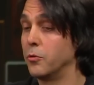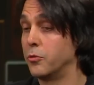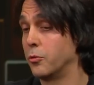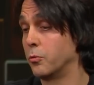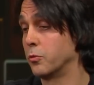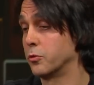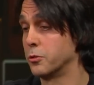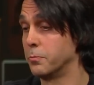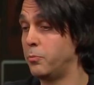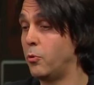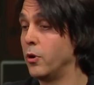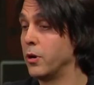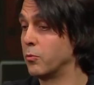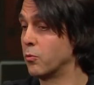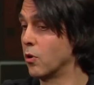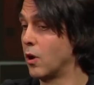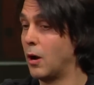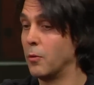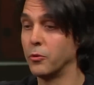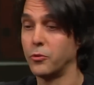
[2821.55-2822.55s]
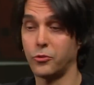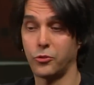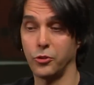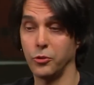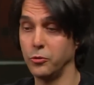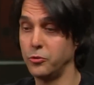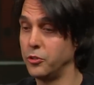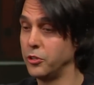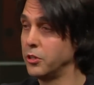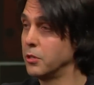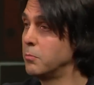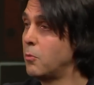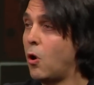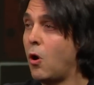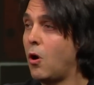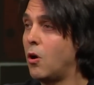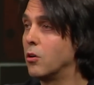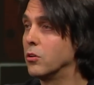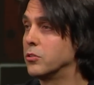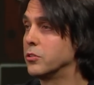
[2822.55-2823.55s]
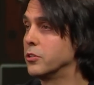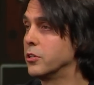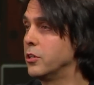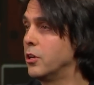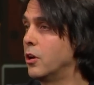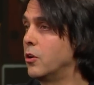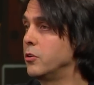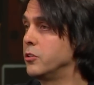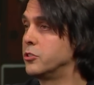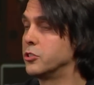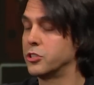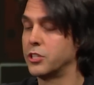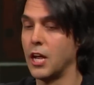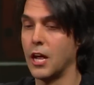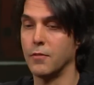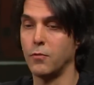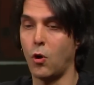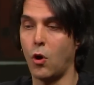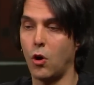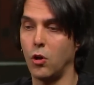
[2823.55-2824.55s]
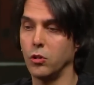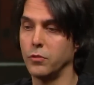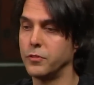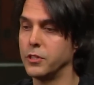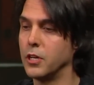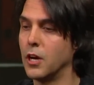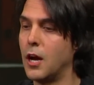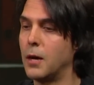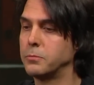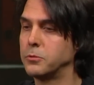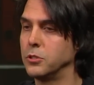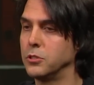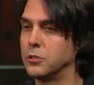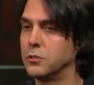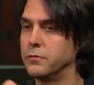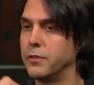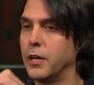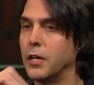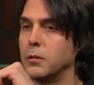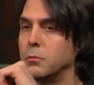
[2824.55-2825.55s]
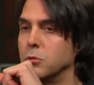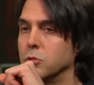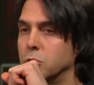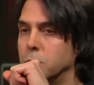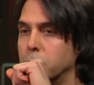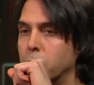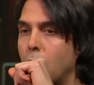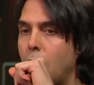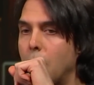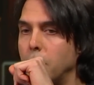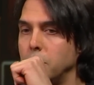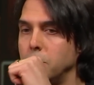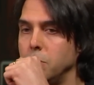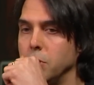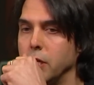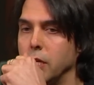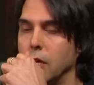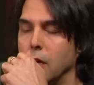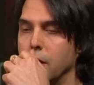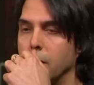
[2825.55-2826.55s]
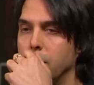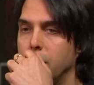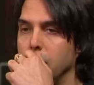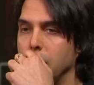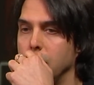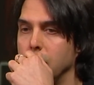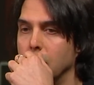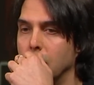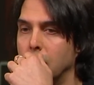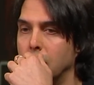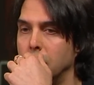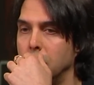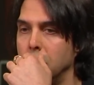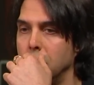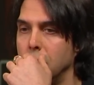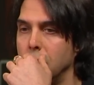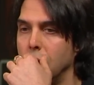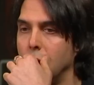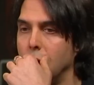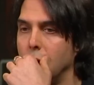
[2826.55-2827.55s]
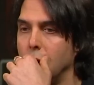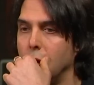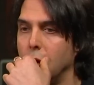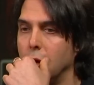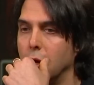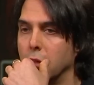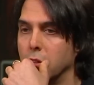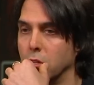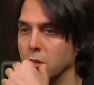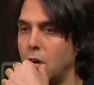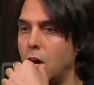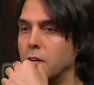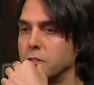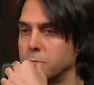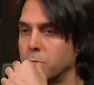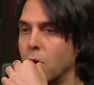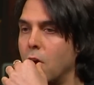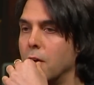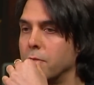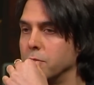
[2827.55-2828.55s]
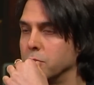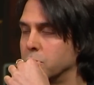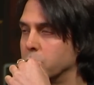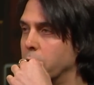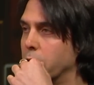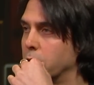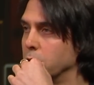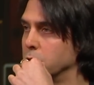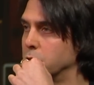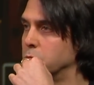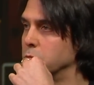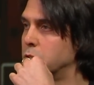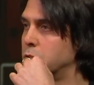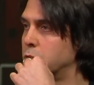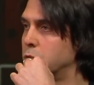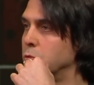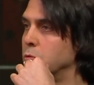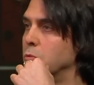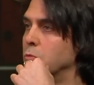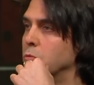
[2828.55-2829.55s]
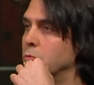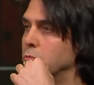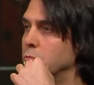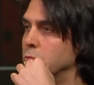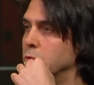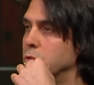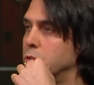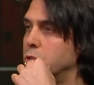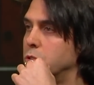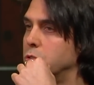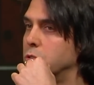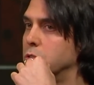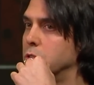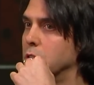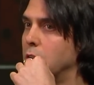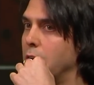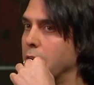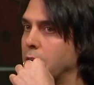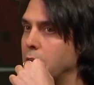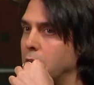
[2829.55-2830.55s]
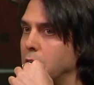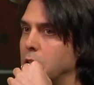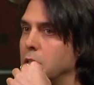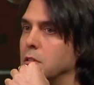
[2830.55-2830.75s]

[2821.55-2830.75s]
there was a point where I was using them all, you know, and just have all of the options available. So probably the, um, the Lost Prophets records was, so, was like